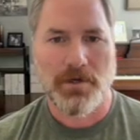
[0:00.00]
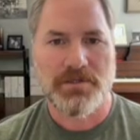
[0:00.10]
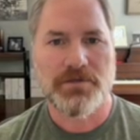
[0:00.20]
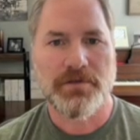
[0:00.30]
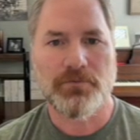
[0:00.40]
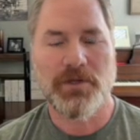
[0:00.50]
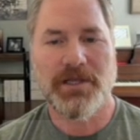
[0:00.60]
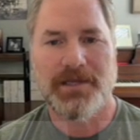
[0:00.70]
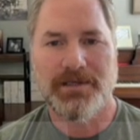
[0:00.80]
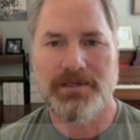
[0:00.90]
right, so this
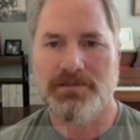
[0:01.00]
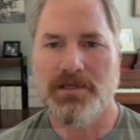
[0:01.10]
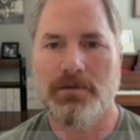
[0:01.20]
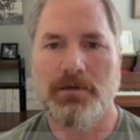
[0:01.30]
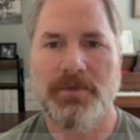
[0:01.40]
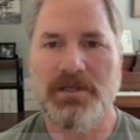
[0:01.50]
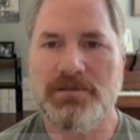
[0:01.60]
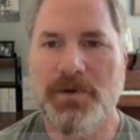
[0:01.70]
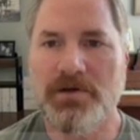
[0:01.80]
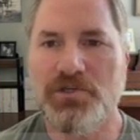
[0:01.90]
week I didn't sell any
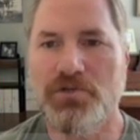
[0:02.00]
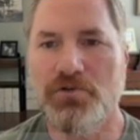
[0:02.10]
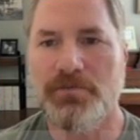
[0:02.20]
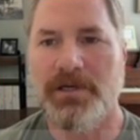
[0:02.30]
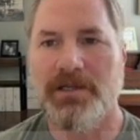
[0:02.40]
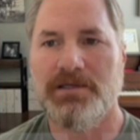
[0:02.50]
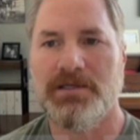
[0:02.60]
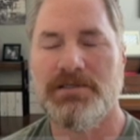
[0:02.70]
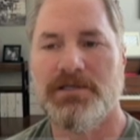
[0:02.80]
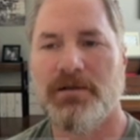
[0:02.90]
men's pair of shoes, but I
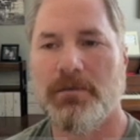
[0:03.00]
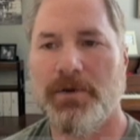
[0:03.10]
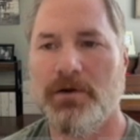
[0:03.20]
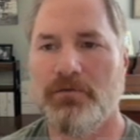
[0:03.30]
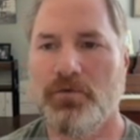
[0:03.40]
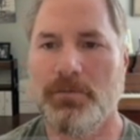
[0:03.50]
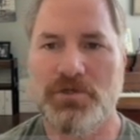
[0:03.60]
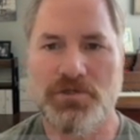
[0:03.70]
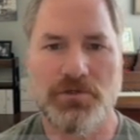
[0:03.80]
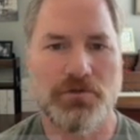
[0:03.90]
did sell a pair of
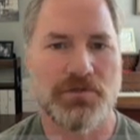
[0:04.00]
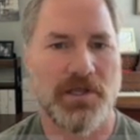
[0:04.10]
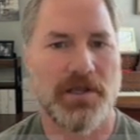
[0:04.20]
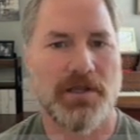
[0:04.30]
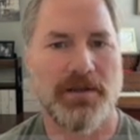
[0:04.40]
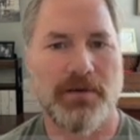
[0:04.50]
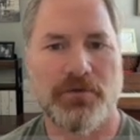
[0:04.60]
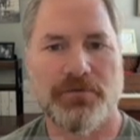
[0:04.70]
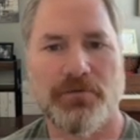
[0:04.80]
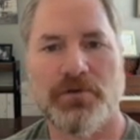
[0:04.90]
women's shoes, and that
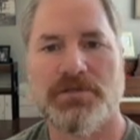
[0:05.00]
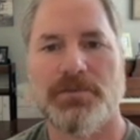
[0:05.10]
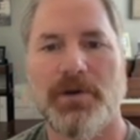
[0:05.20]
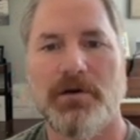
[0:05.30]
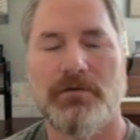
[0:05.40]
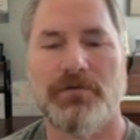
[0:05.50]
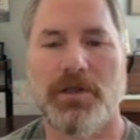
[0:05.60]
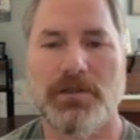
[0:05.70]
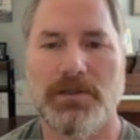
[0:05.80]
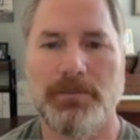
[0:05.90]
was for this pair of
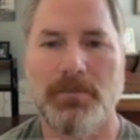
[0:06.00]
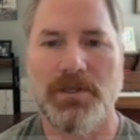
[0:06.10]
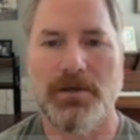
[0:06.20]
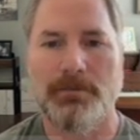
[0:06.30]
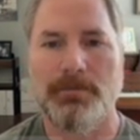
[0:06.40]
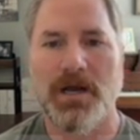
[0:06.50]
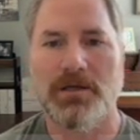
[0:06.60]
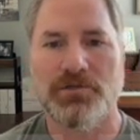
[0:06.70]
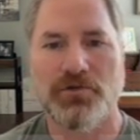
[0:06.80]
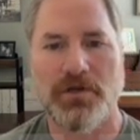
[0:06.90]
Columbia
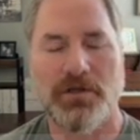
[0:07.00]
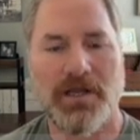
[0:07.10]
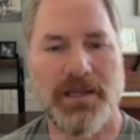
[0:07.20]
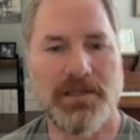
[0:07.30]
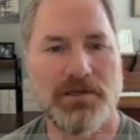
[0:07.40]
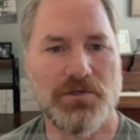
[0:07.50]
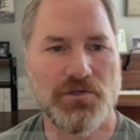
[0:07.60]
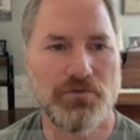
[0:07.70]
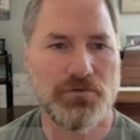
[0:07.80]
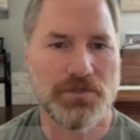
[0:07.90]
Montrail hiking
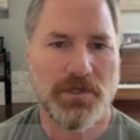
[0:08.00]
shoes.